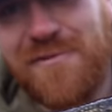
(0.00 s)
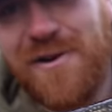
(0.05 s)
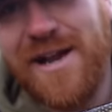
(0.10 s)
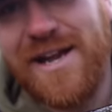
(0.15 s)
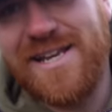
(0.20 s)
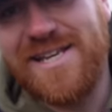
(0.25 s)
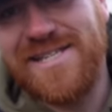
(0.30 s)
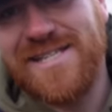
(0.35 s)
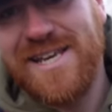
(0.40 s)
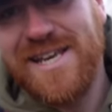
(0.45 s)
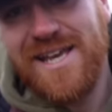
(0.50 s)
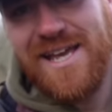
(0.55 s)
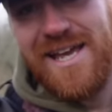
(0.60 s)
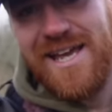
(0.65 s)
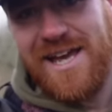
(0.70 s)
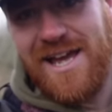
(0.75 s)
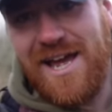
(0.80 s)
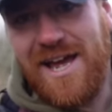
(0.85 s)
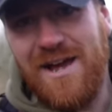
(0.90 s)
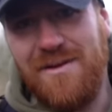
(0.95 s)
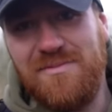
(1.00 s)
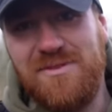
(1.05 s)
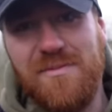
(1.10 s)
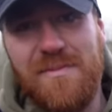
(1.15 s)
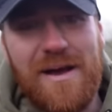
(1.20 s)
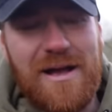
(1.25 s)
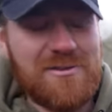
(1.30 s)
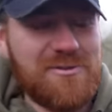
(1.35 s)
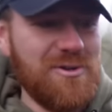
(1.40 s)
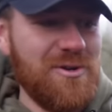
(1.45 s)
rigs um, to
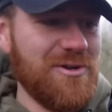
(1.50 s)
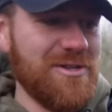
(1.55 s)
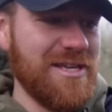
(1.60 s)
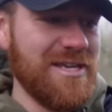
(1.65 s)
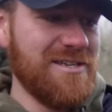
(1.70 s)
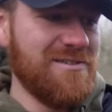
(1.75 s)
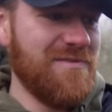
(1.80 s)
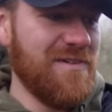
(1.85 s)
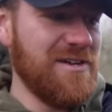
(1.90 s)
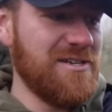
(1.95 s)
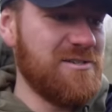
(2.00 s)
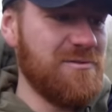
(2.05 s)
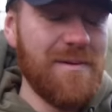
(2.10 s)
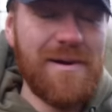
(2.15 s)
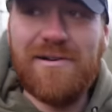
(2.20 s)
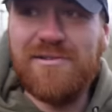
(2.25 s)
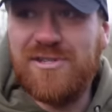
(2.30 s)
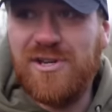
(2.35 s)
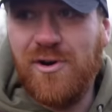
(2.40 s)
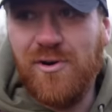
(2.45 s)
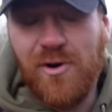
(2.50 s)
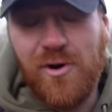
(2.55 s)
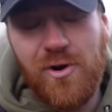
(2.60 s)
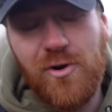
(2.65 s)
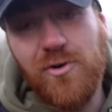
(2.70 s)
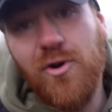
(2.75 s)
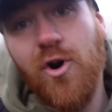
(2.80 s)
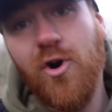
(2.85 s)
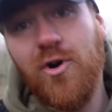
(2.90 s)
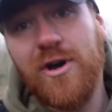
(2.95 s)
be able to unhook these fish, to be able to
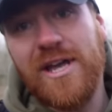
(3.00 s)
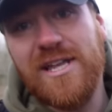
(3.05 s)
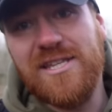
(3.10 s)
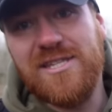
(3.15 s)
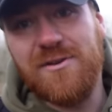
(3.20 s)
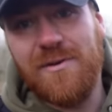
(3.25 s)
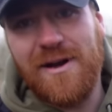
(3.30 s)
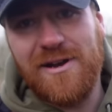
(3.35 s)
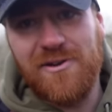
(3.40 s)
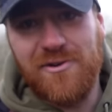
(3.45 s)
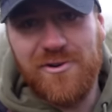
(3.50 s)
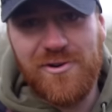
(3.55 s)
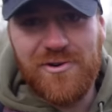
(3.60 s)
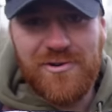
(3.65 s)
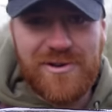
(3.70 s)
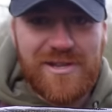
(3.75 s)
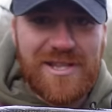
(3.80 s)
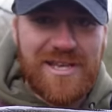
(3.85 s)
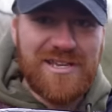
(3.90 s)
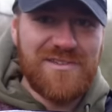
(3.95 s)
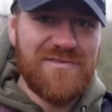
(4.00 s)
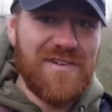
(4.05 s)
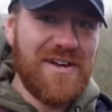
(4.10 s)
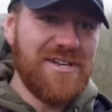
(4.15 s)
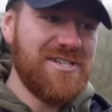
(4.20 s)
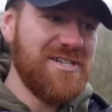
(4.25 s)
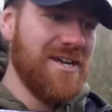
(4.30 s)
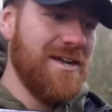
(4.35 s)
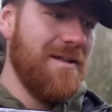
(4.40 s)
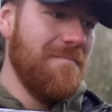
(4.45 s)
hook into and unhook these
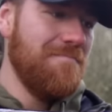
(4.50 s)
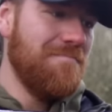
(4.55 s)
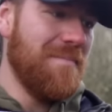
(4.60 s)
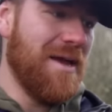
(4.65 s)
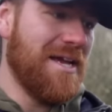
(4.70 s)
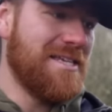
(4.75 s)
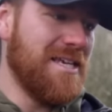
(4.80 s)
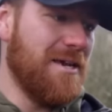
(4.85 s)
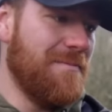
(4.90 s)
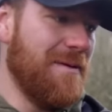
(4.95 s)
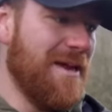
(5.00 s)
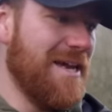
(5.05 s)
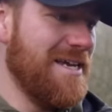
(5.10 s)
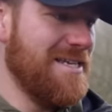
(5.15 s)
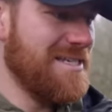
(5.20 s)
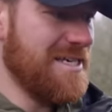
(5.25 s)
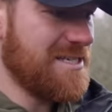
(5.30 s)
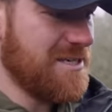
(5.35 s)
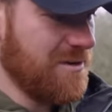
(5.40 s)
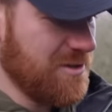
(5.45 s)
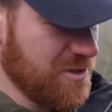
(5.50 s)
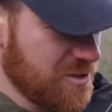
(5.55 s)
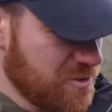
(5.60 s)
fish. Makes it a bit easier. So I'll